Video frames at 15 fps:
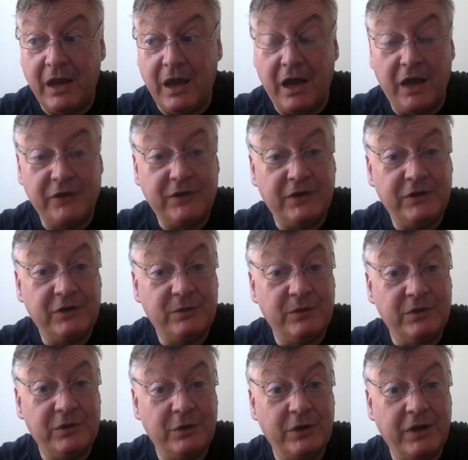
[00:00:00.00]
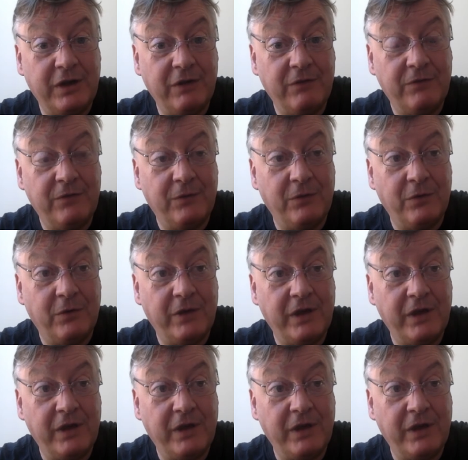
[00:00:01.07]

artist was looking for